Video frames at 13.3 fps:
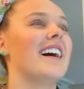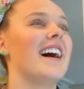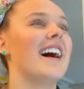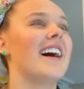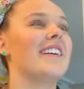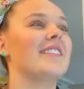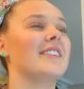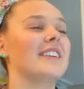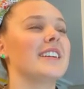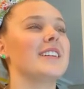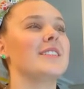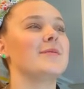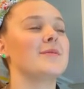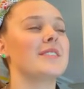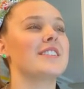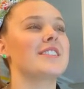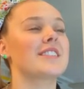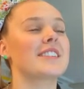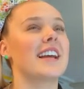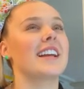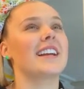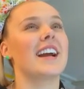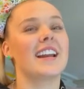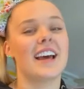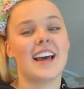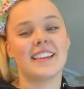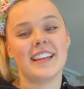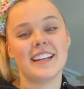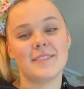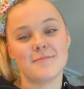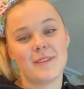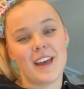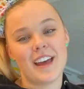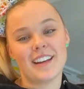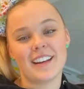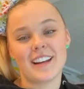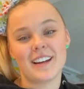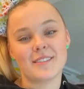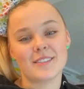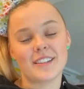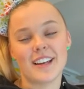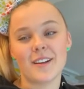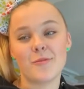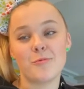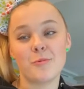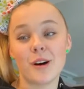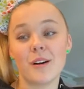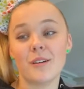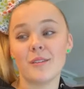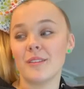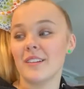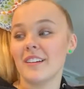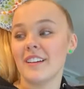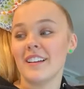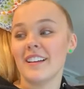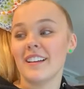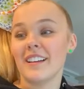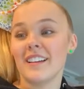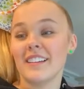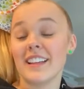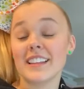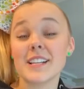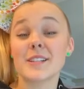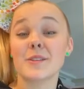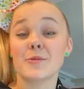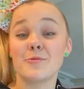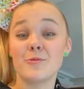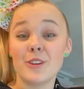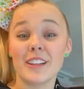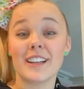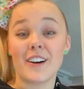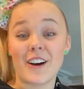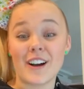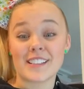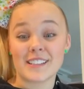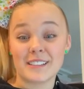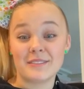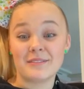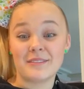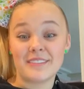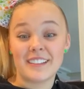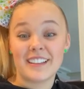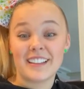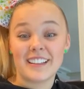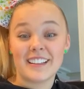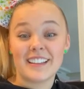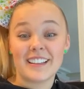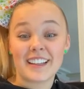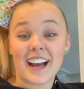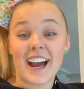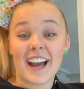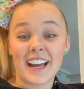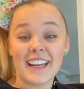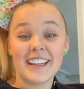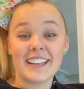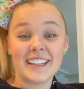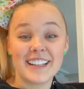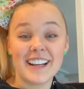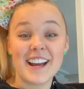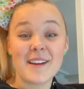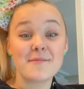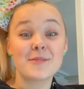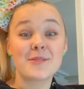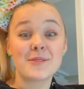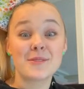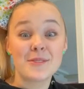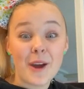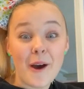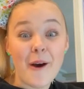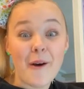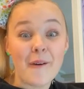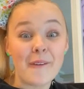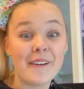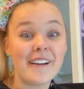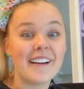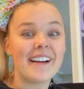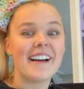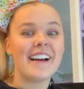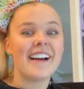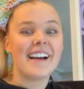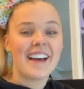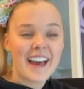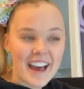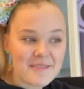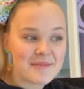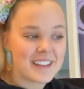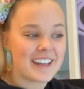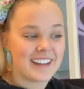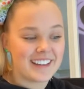I really just like kind of, I laid in bed and I was like, whoa. Like, this is really awesome. Like, I am so happy.